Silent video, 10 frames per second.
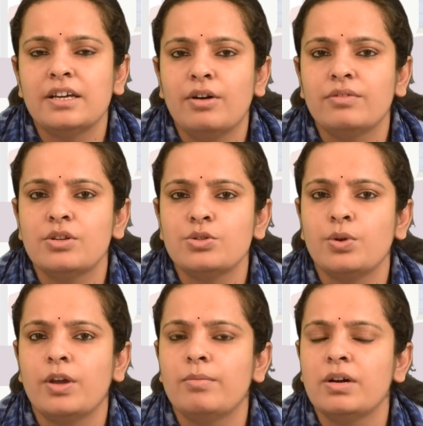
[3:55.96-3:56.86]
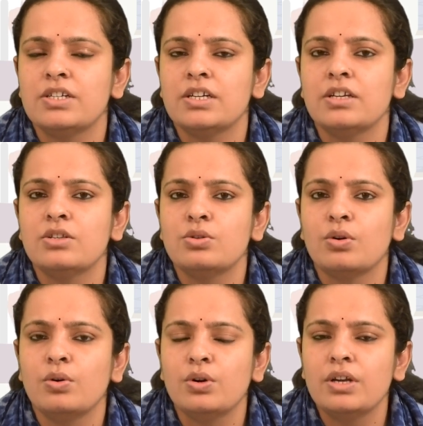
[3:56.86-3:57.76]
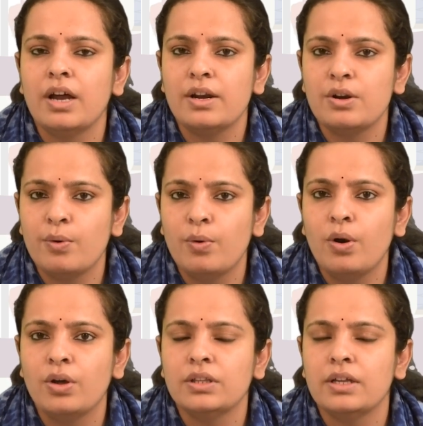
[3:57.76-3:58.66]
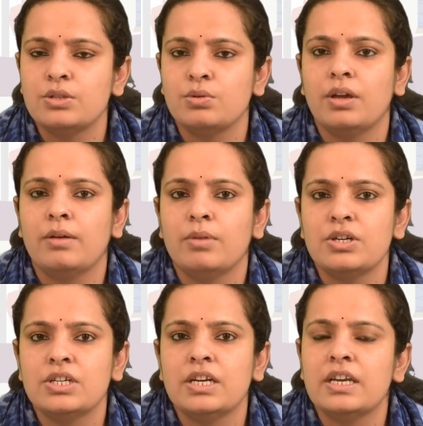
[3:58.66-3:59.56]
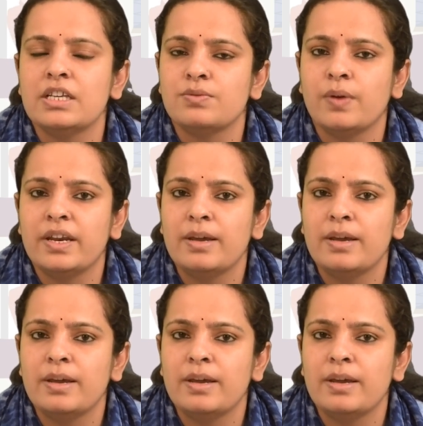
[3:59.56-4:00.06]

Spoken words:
of the sewing machine. So good control on the sewing machine is very